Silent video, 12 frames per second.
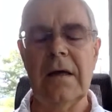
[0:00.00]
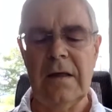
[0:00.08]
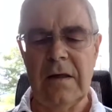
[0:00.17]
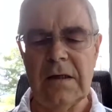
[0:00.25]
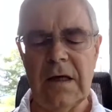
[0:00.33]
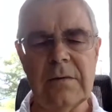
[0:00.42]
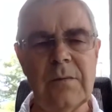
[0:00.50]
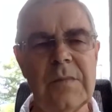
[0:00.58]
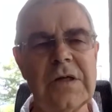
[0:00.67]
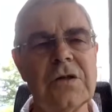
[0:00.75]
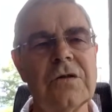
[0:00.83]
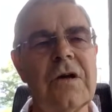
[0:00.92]
And then
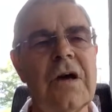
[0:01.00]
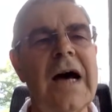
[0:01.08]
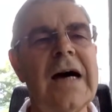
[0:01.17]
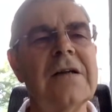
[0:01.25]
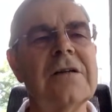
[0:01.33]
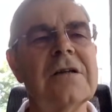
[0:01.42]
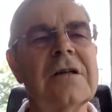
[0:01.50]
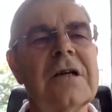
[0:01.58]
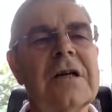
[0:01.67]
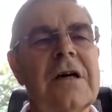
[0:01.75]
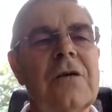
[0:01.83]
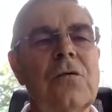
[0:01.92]
make sure your hands
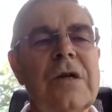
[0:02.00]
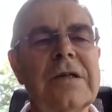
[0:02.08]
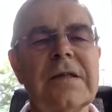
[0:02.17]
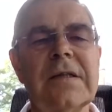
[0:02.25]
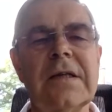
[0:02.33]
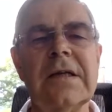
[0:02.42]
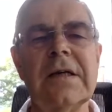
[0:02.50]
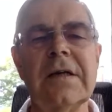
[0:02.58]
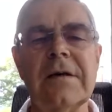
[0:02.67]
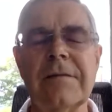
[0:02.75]
are resting.